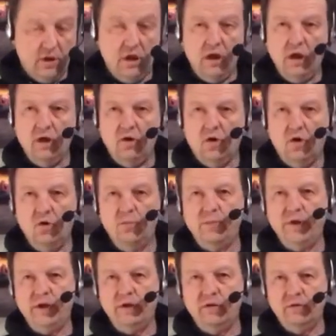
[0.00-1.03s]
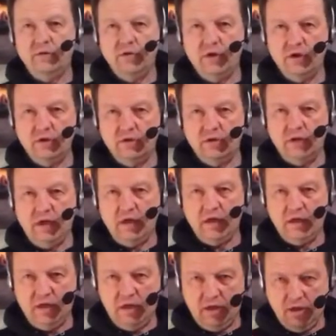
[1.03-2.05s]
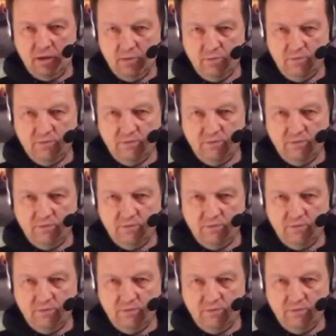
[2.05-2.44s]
and hoping that that can help